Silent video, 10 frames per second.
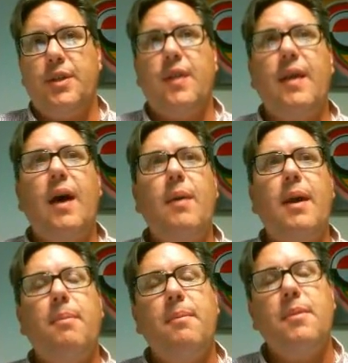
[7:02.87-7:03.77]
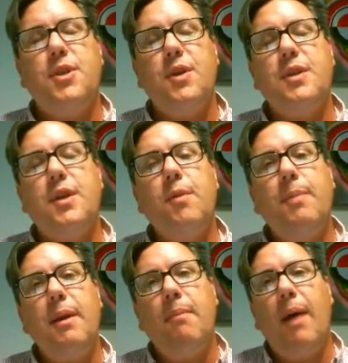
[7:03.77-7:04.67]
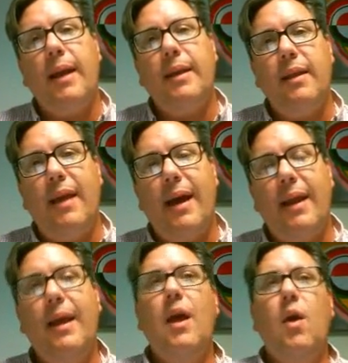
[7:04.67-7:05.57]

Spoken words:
So that way it shows that you're being minded that